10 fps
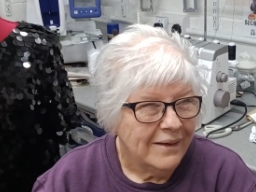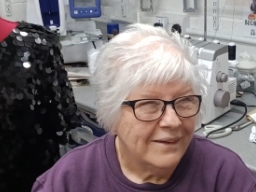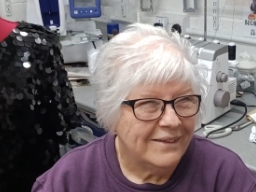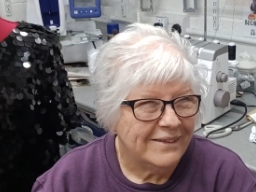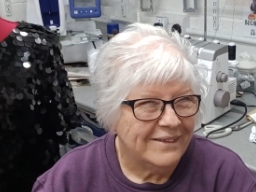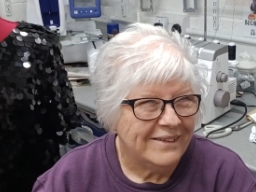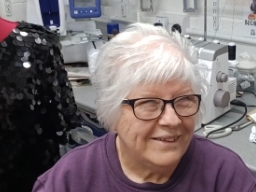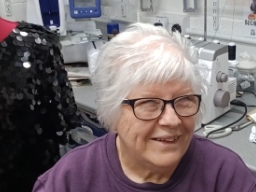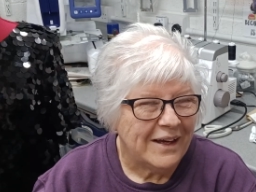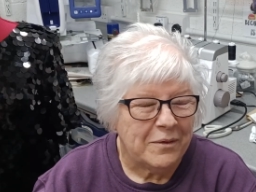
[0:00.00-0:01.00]
Oh
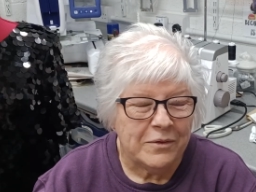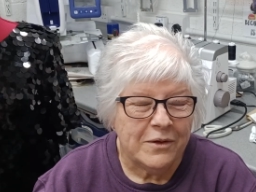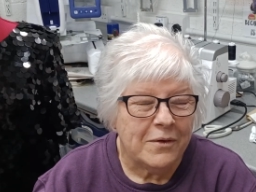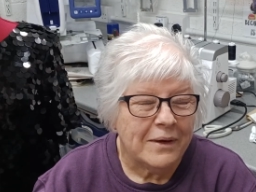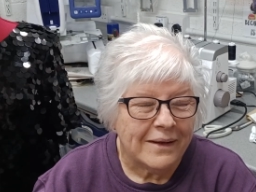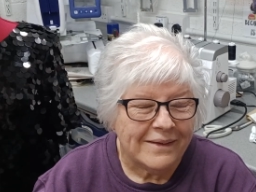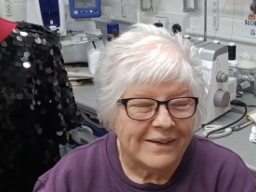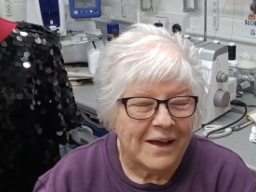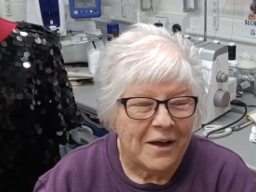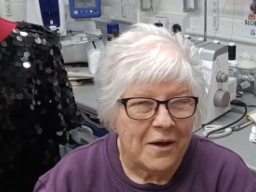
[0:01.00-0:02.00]
dear, I was so glad to
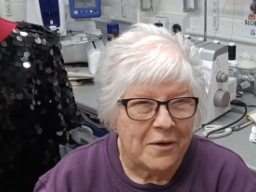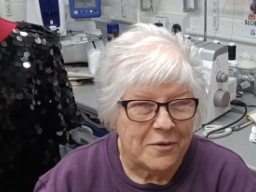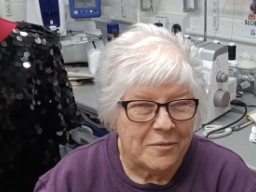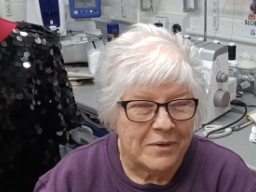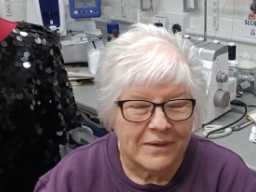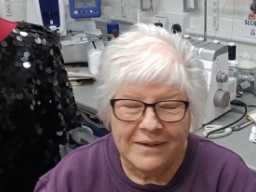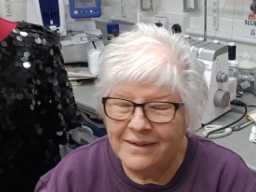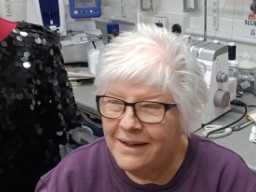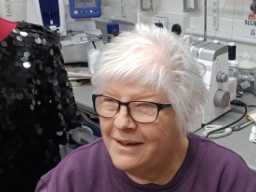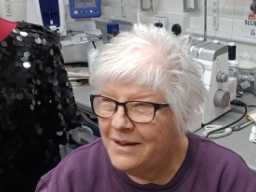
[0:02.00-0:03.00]
get home. I
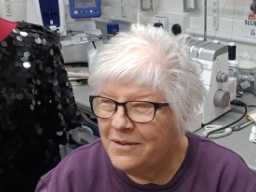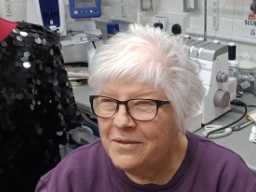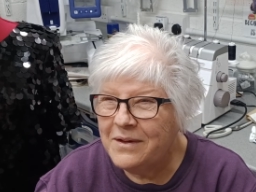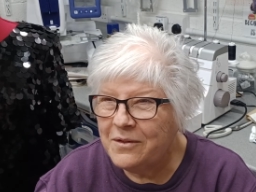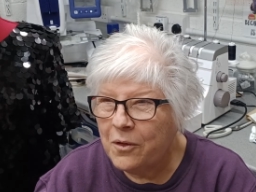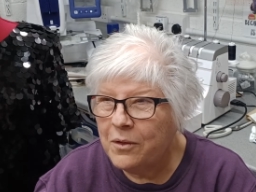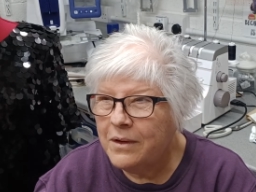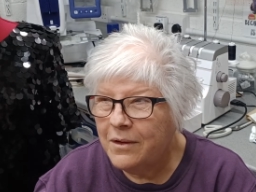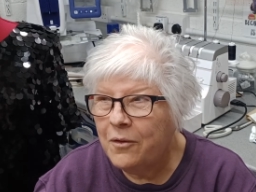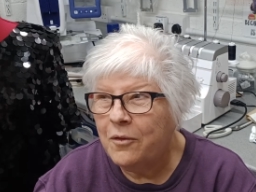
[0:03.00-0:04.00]
tell you, it's
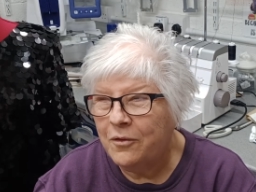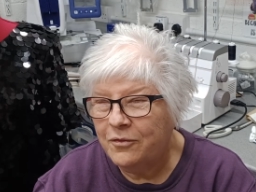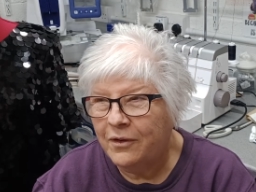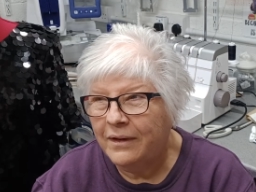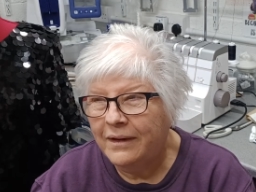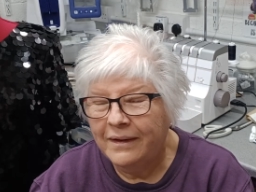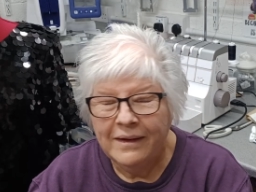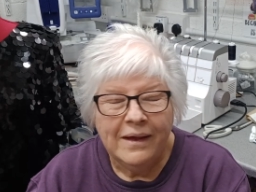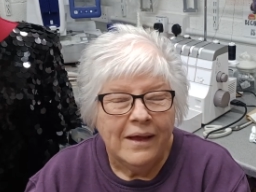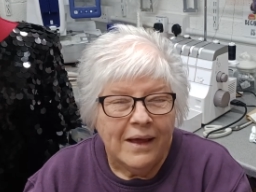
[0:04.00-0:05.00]
awful.
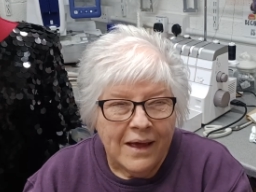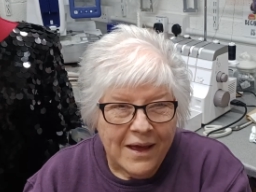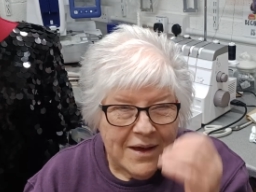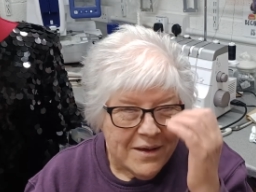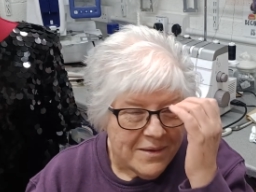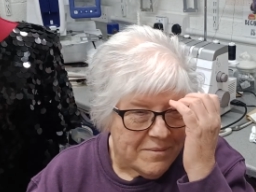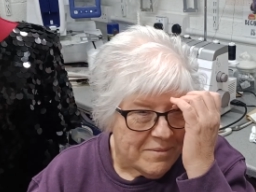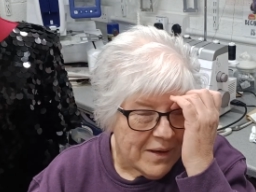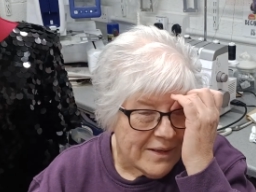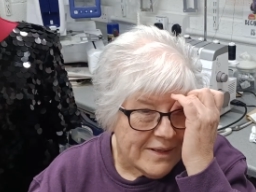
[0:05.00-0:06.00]
I
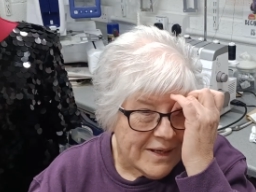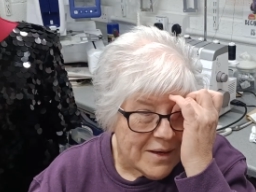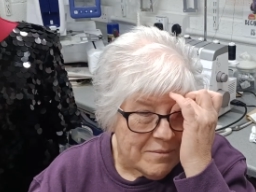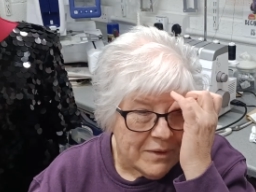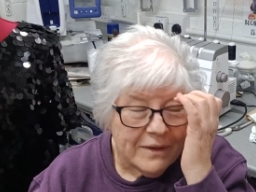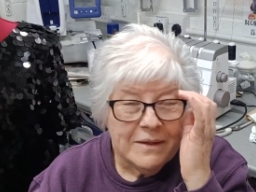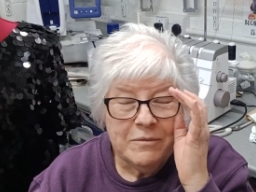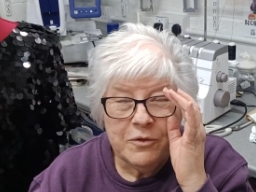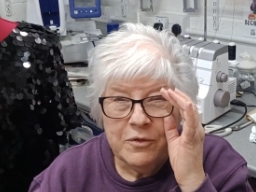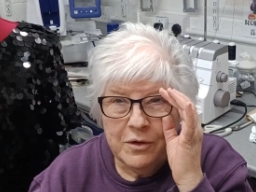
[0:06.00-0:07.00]
had to get my
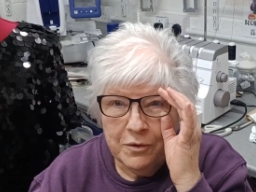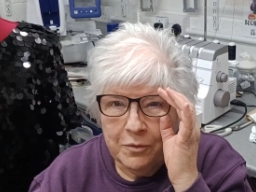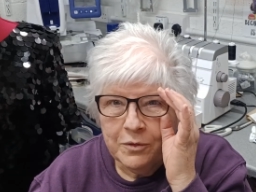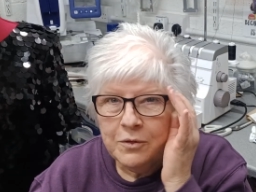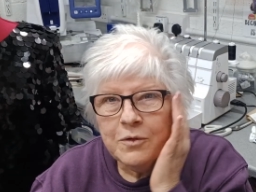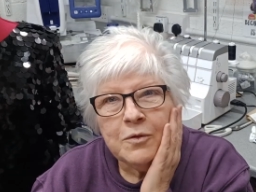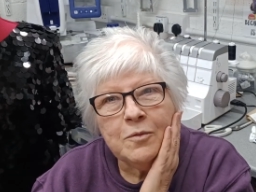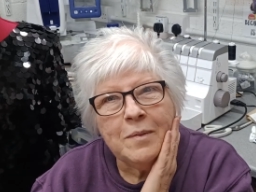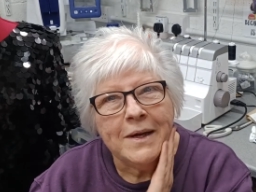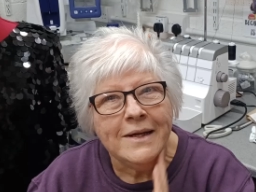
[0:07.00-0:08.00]
mother-in-law one or two
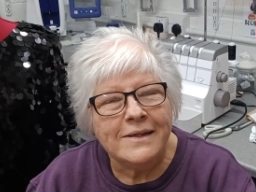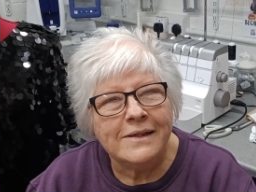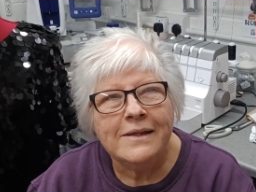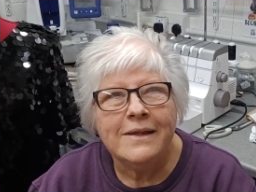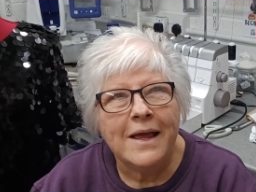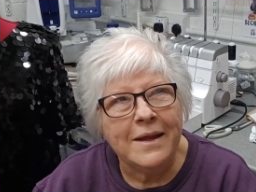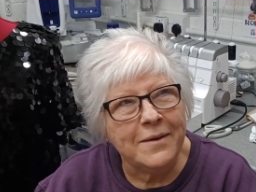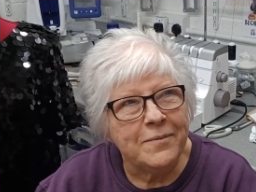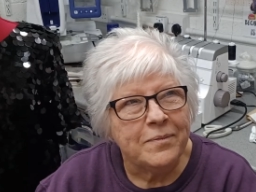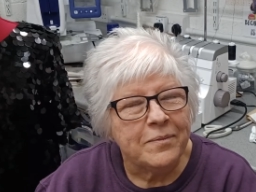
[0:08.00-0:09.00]
bits, and then